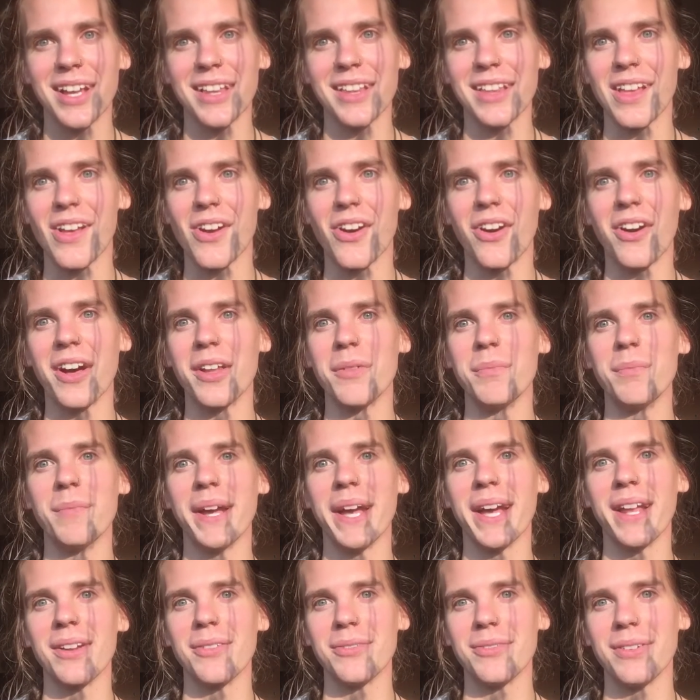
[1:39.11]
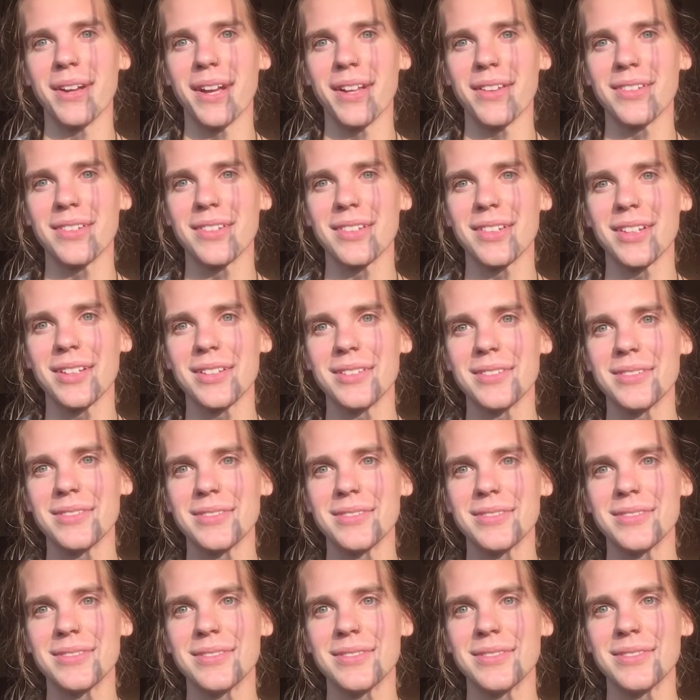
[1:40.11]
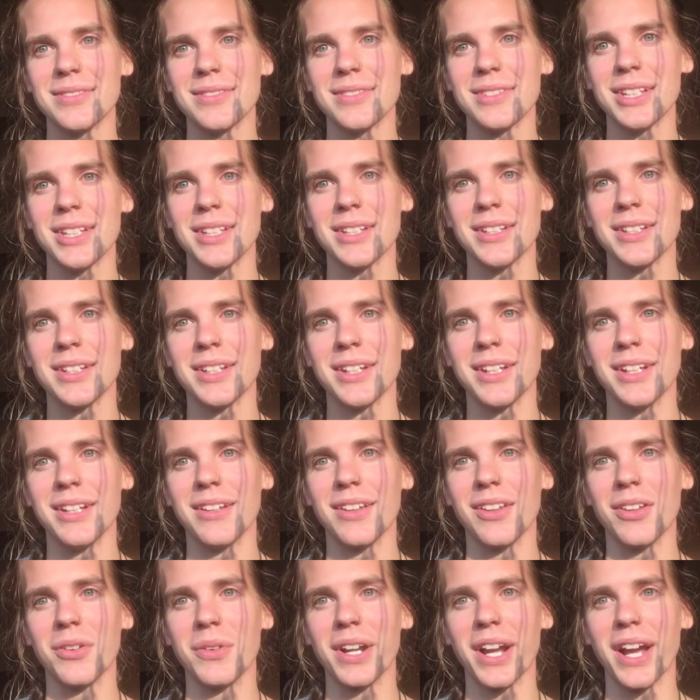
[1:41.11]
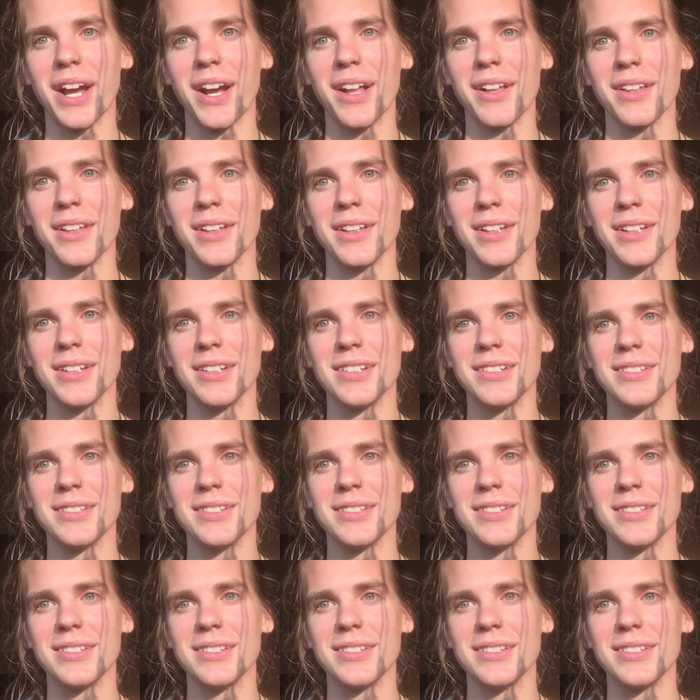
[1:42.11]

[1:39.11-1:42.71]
And they all had manifested into the reality.